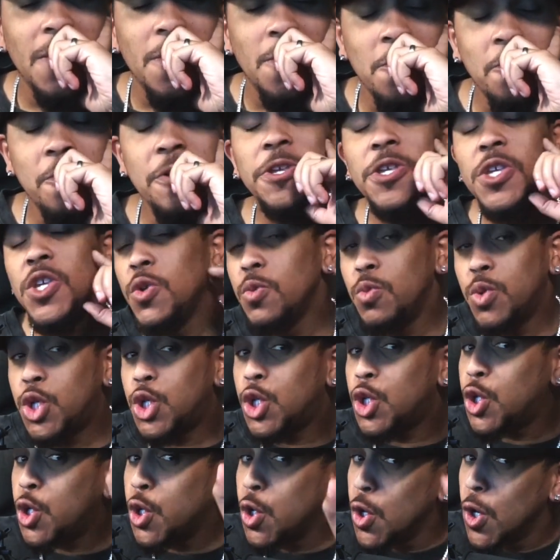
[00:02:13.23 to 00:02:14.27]
When you
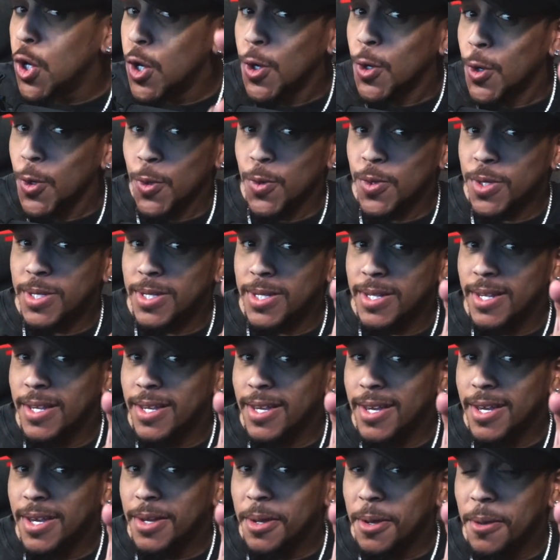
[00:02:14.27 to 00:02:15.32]
choose,
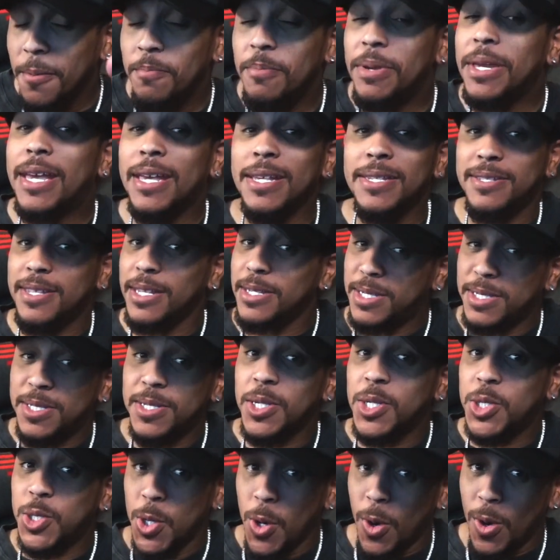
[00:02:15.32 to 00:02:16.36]
because this is a
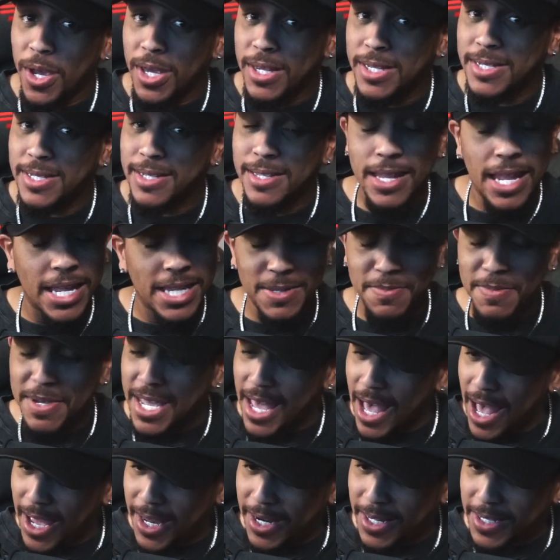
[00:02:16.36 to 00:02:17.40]
choice, let's be
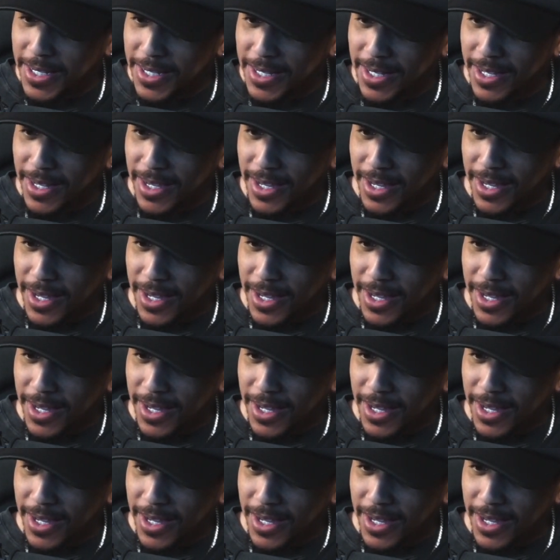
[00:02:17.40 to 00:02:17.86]
honest,